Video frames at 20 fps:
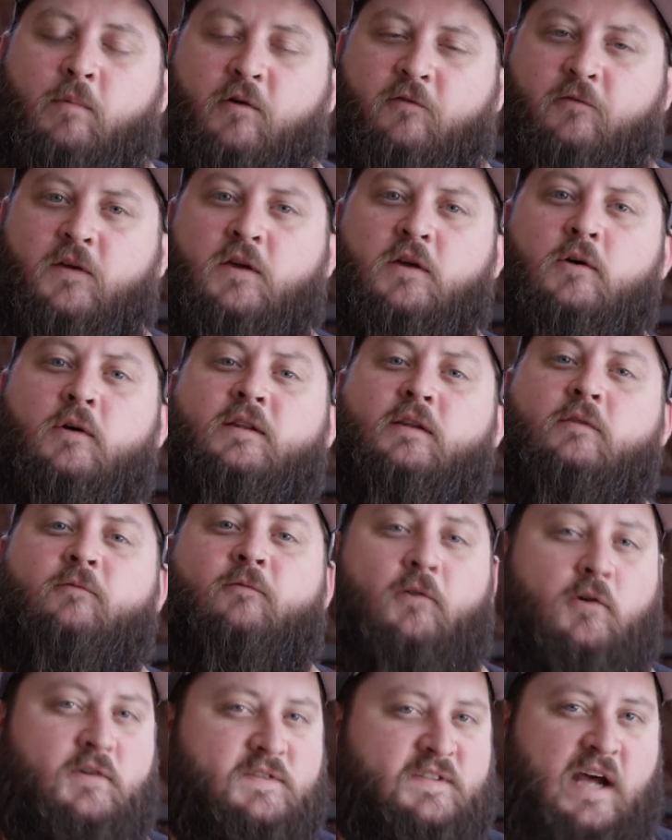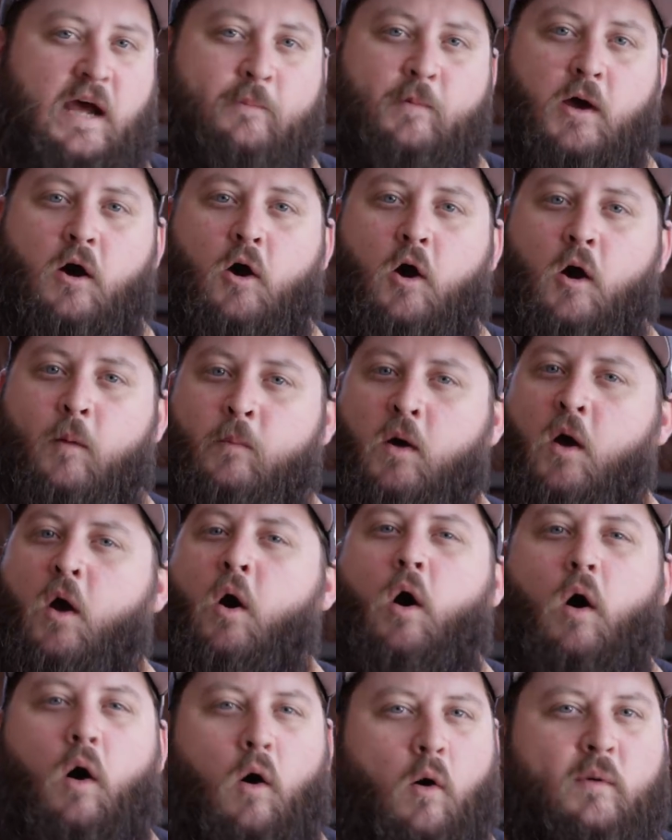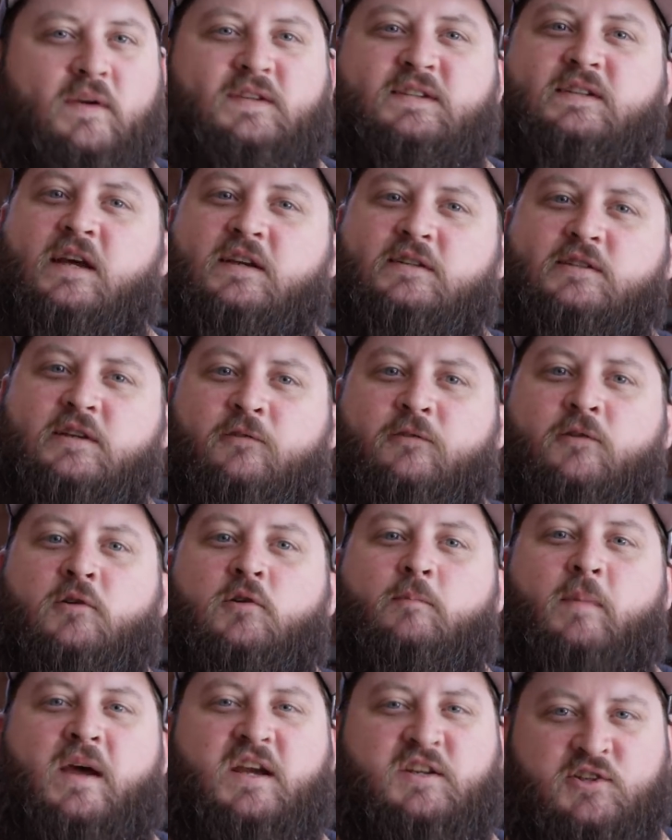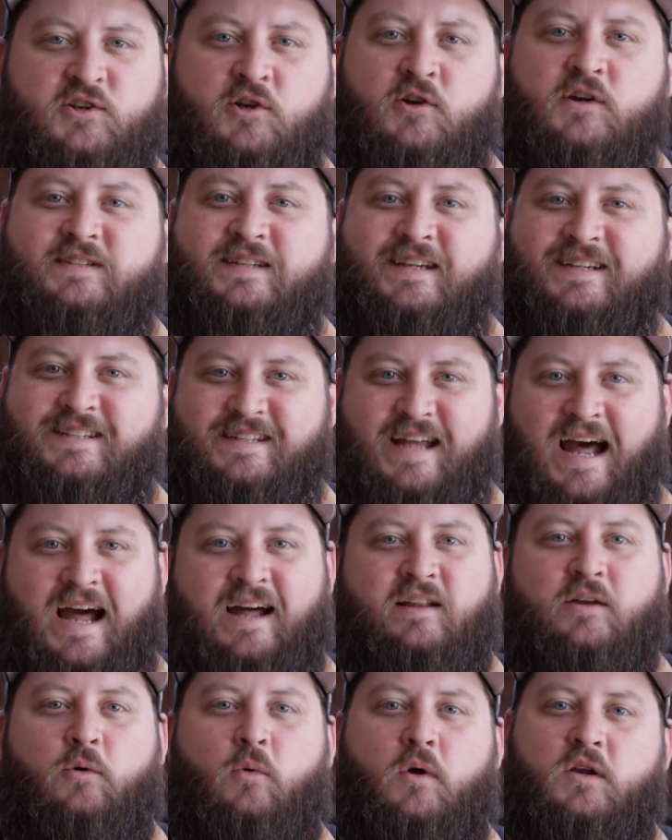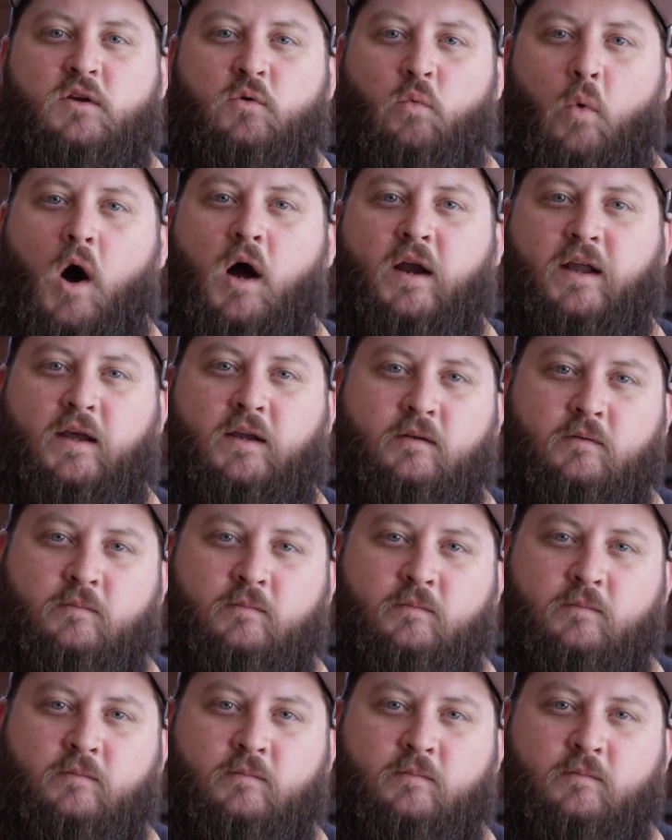But for you at first time at home, always taste your food. Make sure it's exactly where you want it.